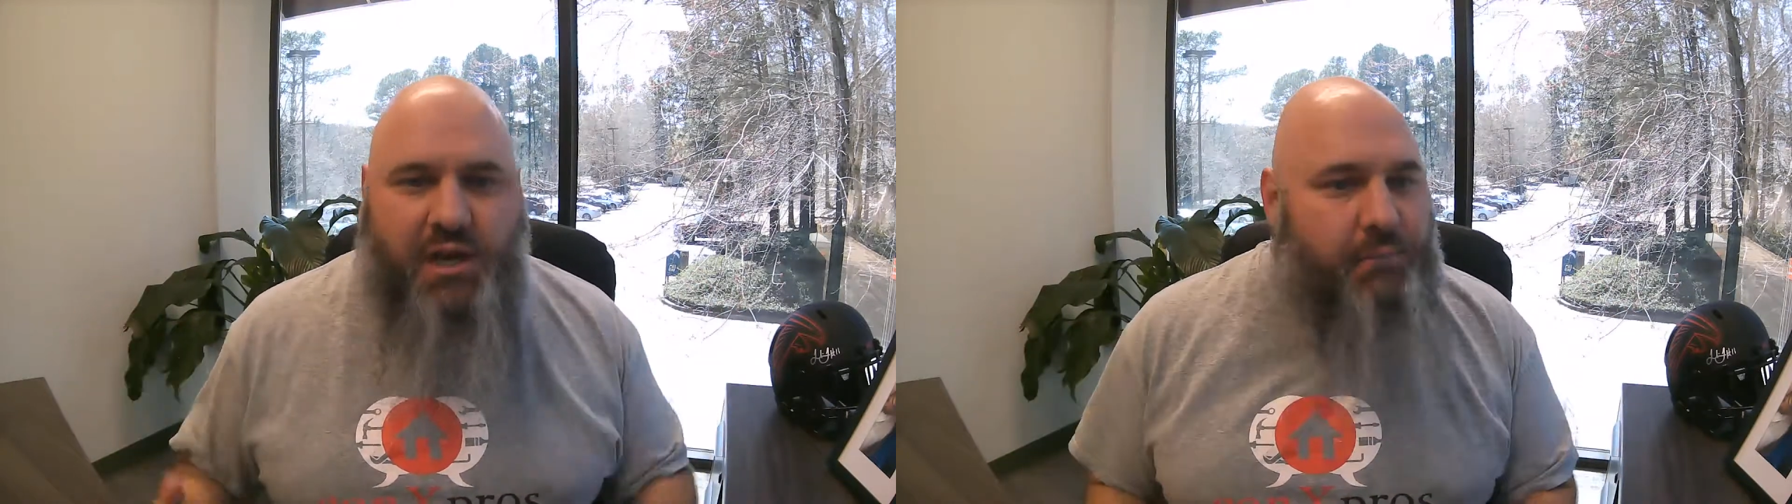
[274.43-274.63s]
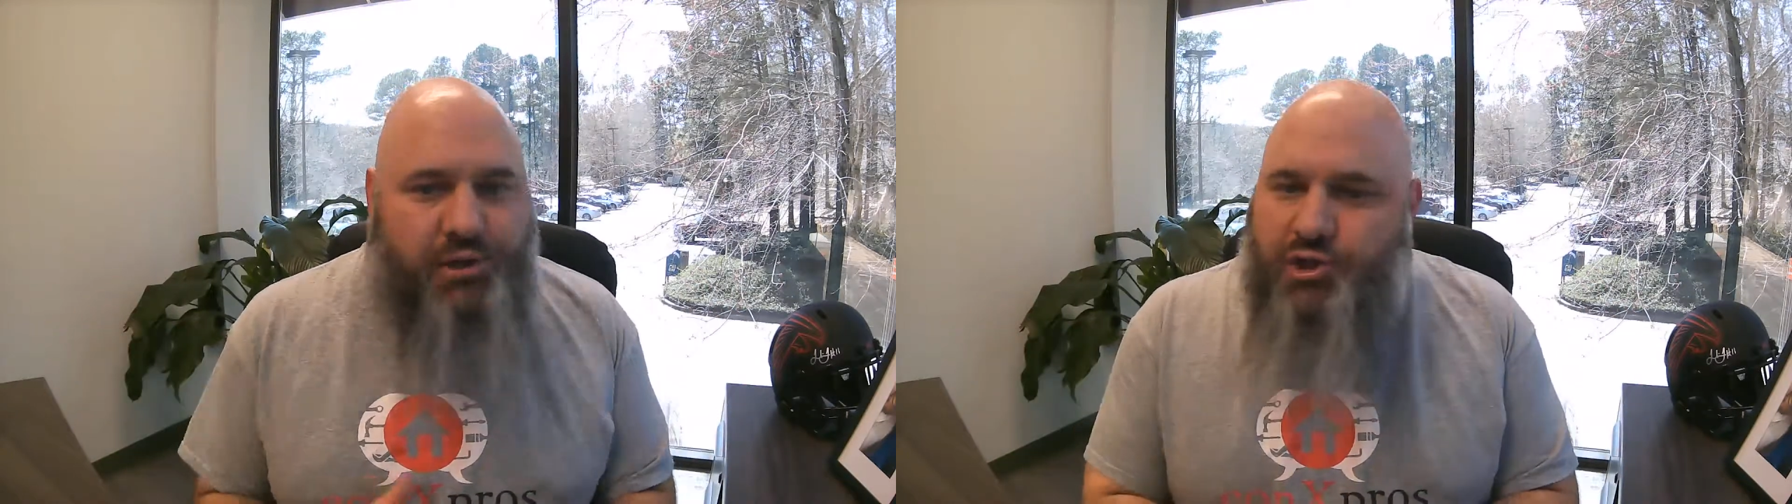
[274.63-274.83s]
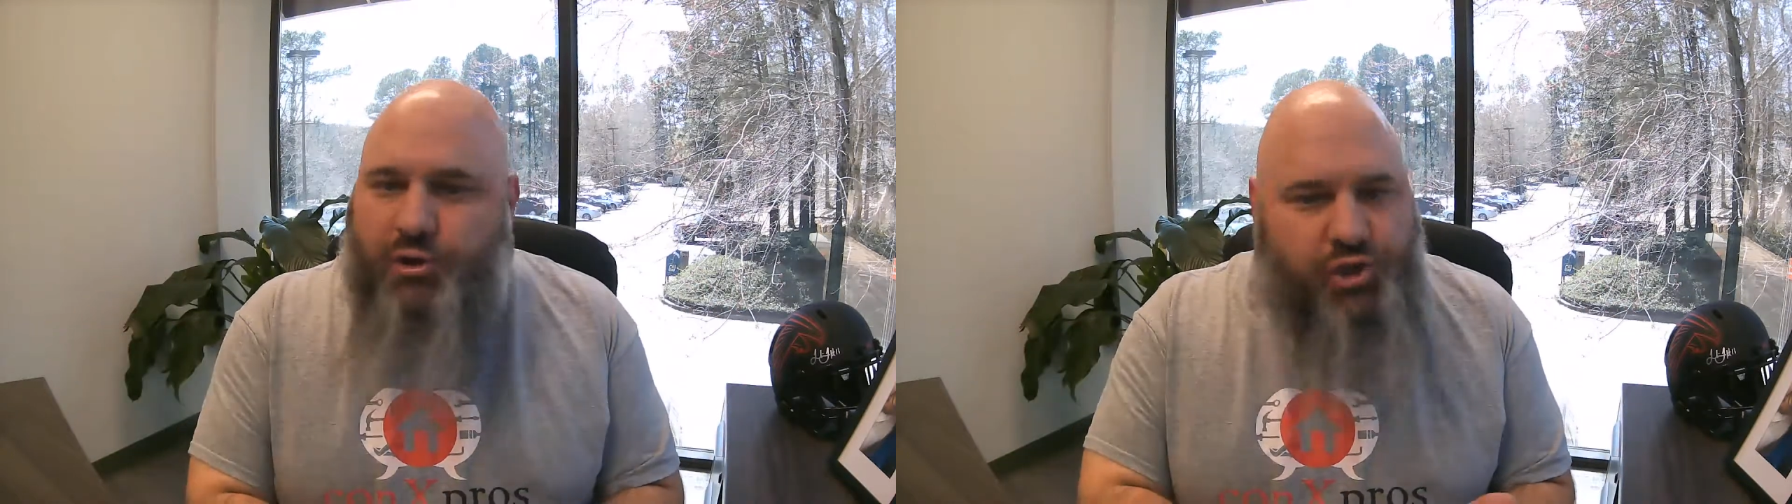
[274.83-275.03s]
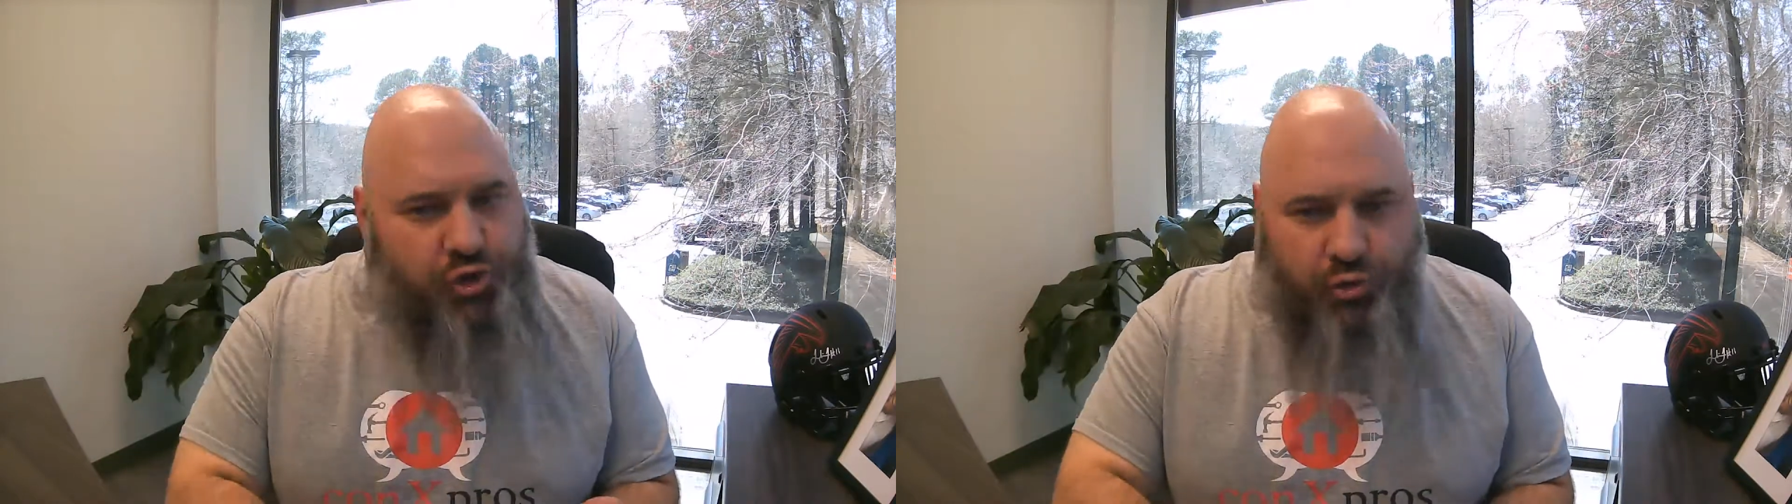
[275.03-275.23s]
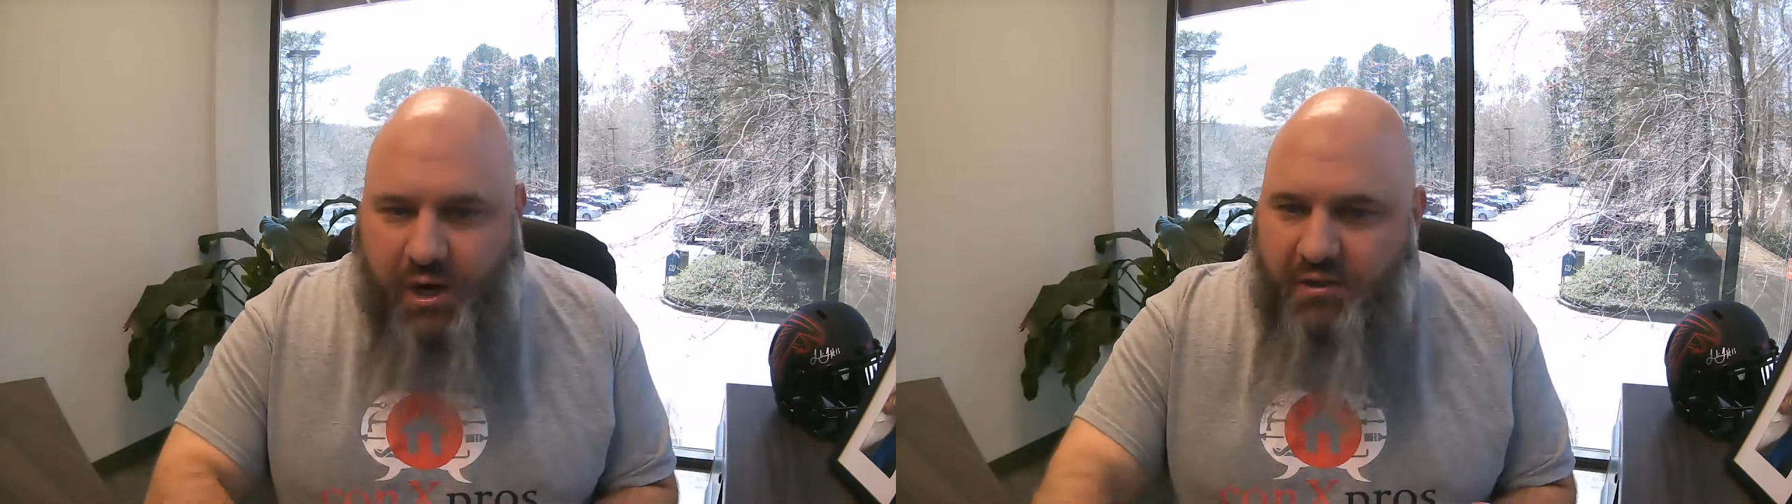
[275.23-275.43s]
because you could
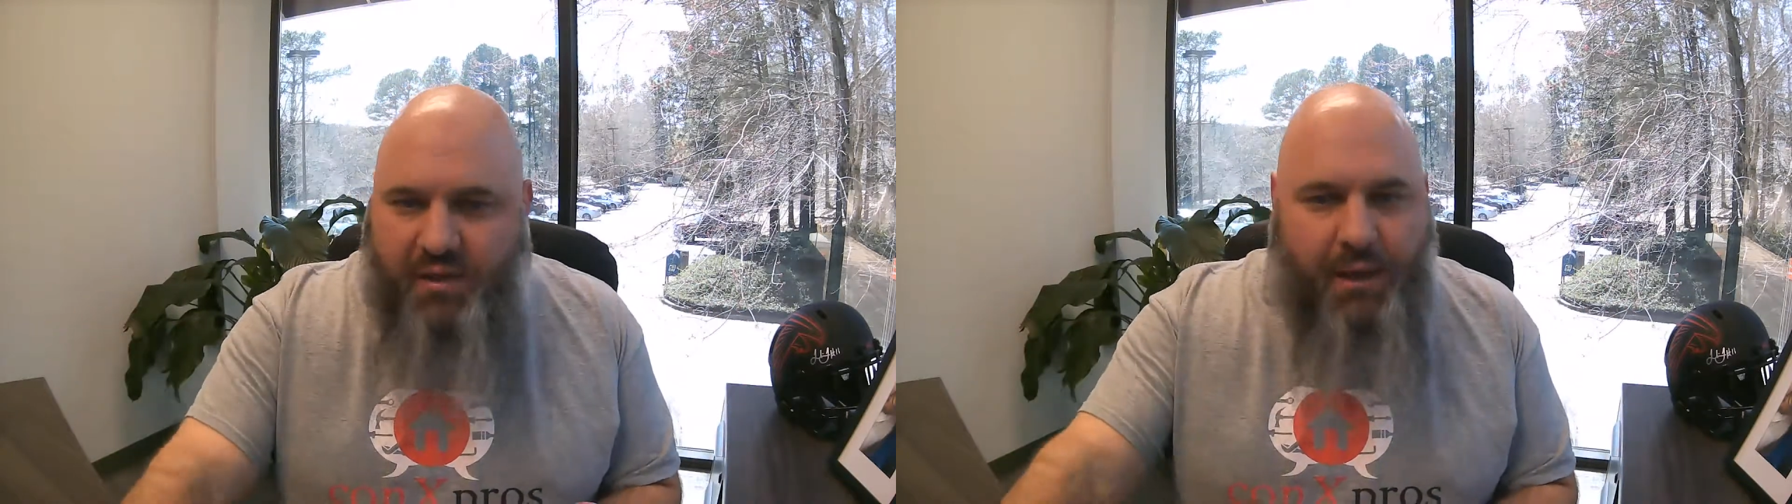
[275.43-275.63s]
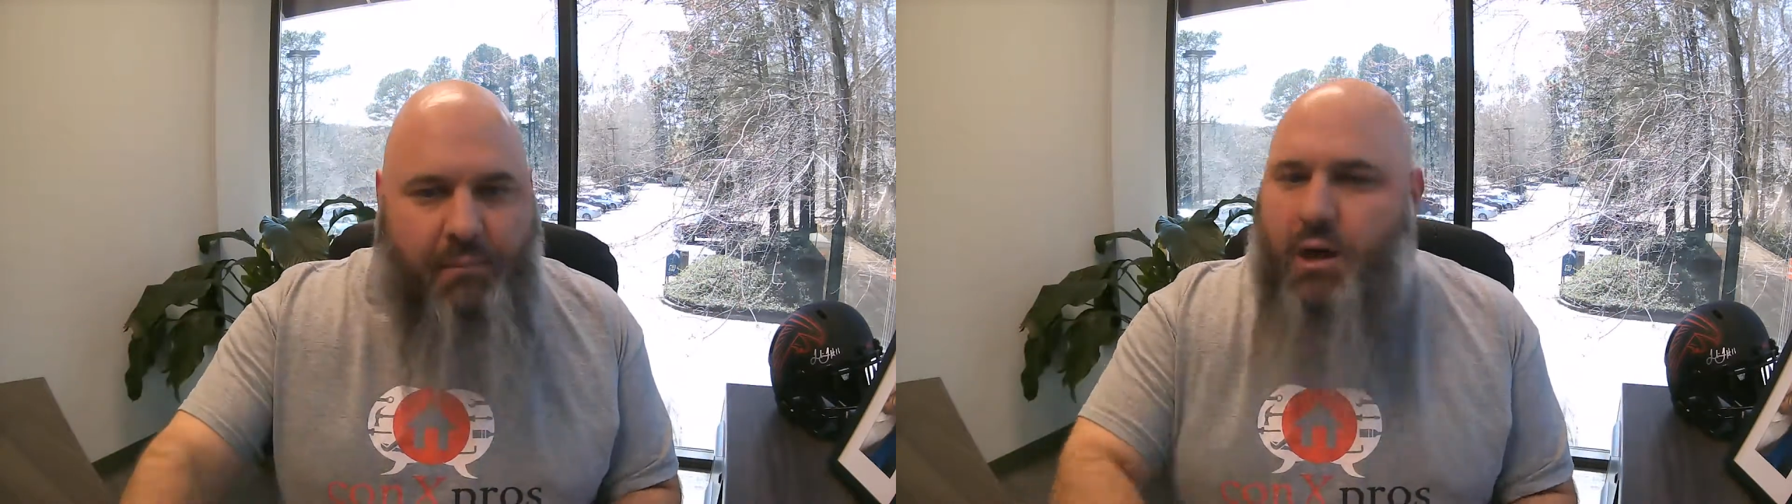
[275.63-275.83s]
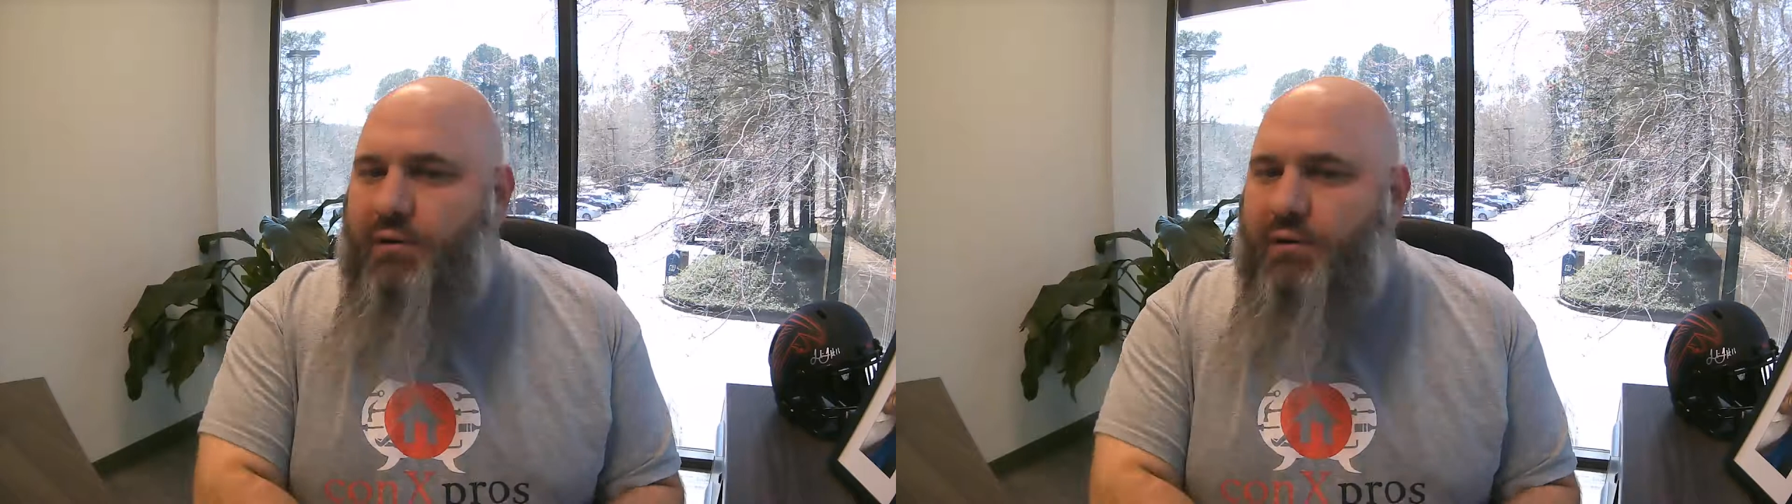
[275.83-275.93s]
train them